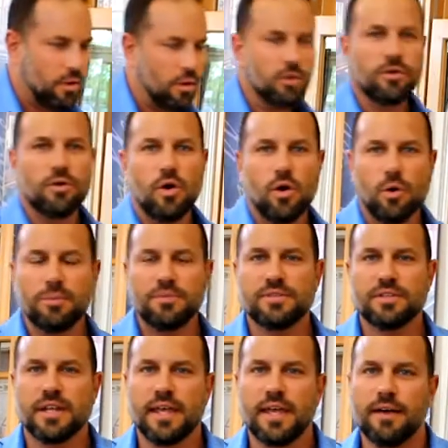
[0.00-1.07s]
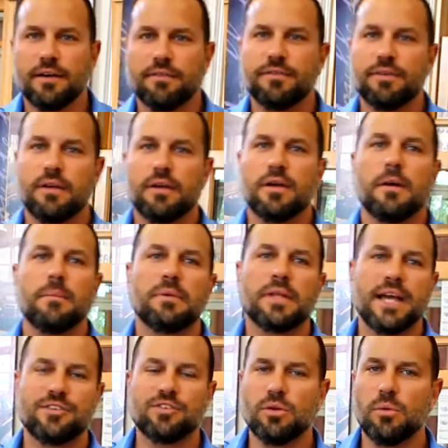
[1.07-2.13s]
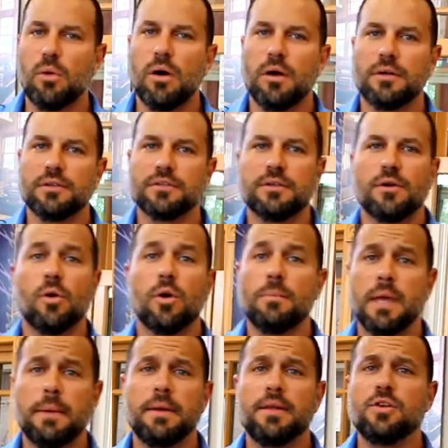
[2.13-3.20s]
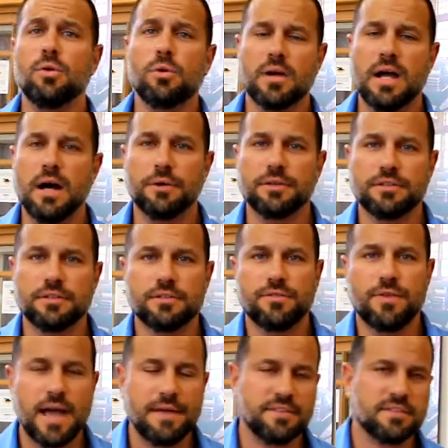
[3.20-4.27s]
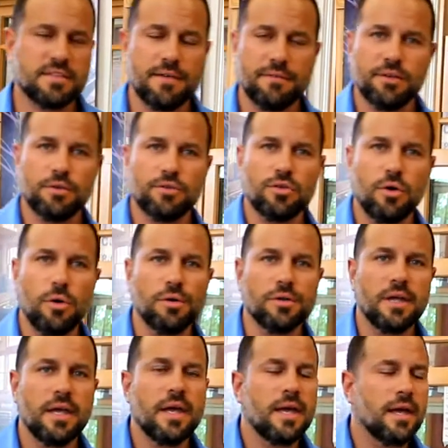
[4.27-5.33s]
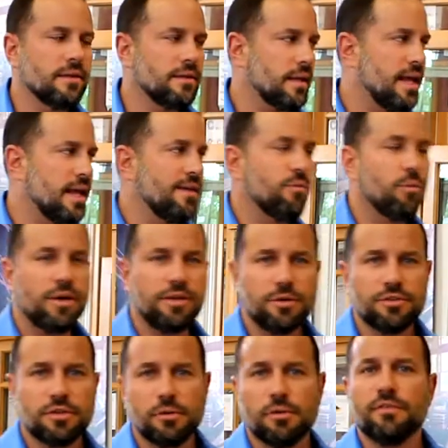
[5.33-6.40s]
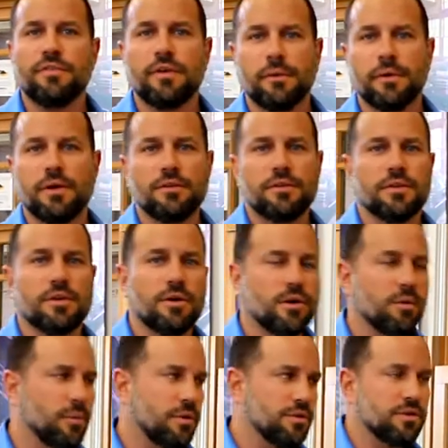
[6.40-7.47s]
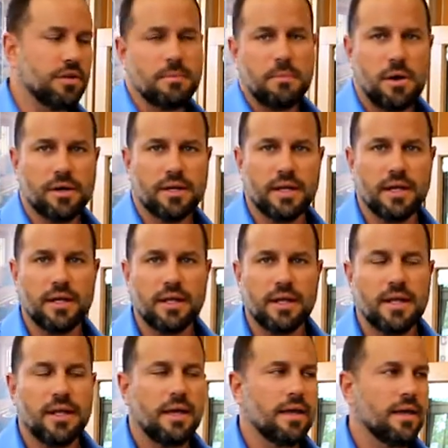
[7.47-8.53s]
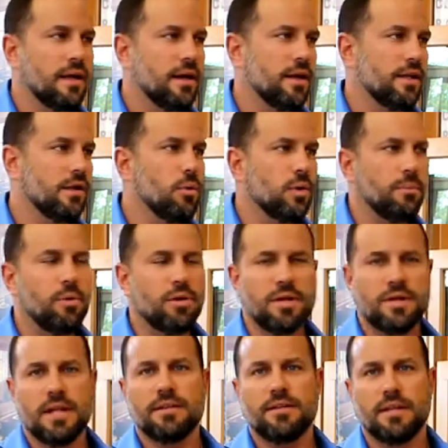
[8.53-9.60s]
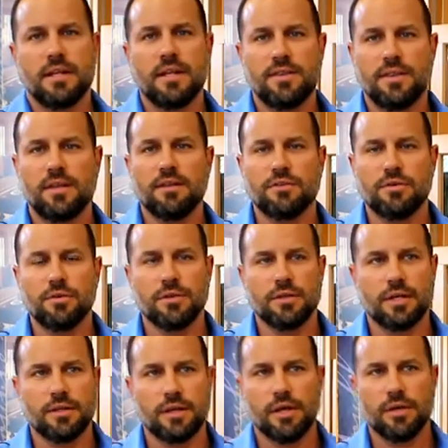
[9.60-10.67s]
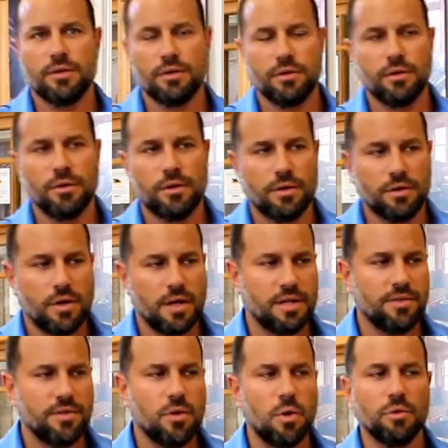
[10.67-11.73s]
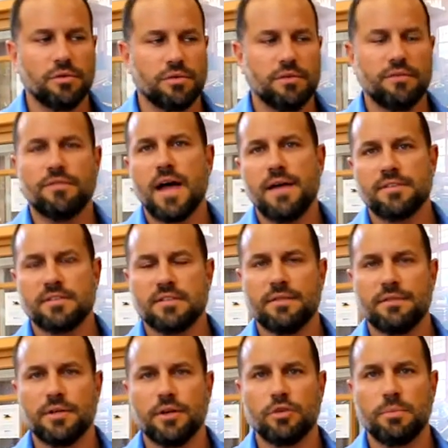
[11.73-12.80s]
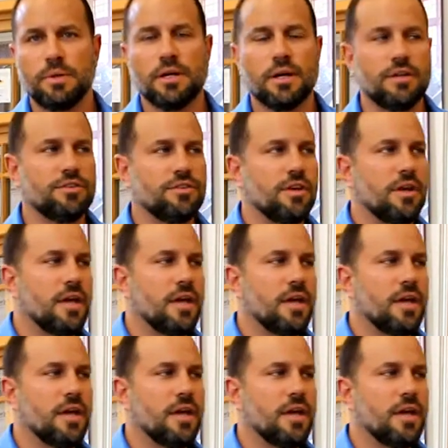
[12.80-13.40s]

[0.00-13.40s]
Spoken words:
older homes that have plaster walls, or maybe newer houses, 5 to 7 years old, that have windows that are inferior to the current windows on the market. You don't want to put it into anything anything older than 5 to 7 years, because